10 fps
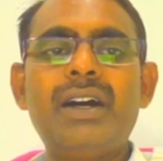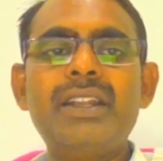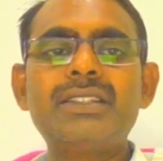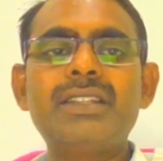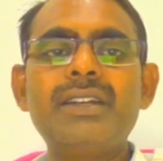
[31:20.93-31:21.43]

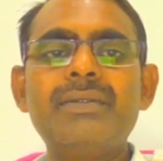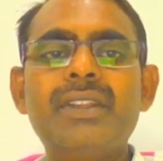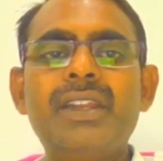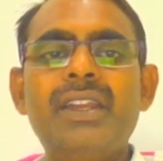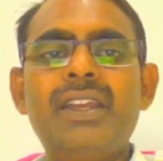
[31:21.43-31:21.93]
R is the
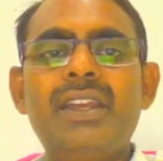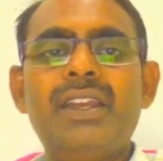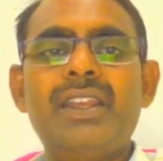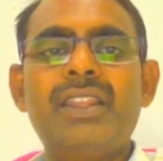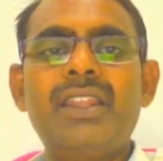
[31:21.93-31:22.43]

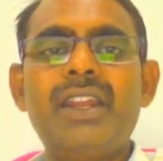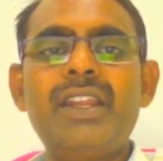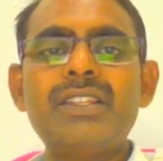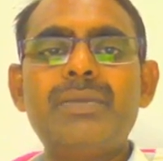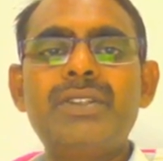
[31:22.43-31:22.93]

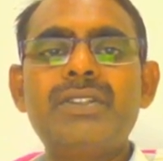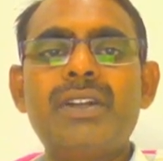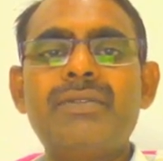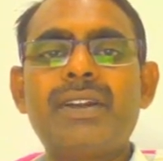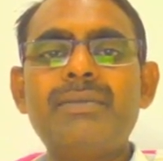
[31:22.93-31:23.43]
radius
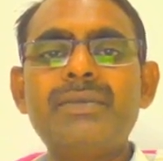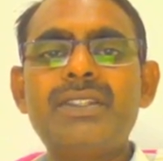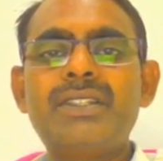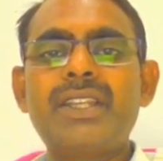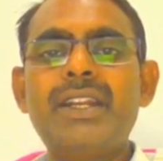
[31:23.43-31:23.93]
measured
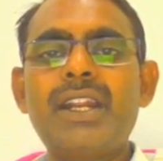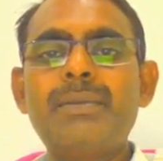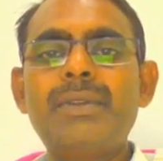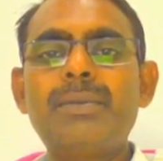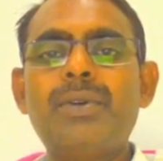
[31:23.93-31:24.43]
from
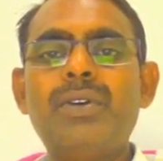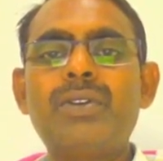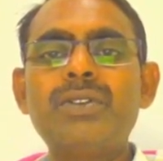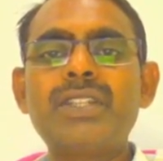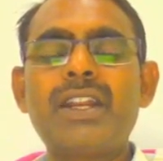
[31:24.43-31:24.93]
center of the
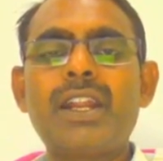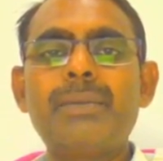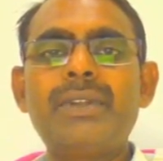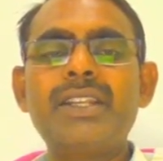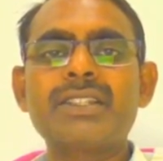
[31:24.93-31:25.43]
pole to
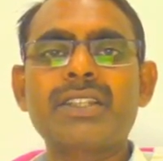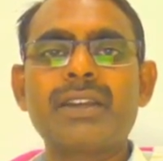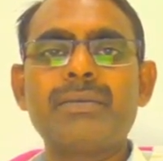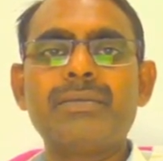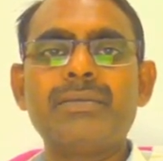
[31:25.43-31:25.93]
center of the
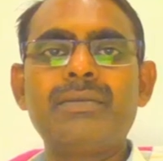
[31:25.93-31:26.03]
disc.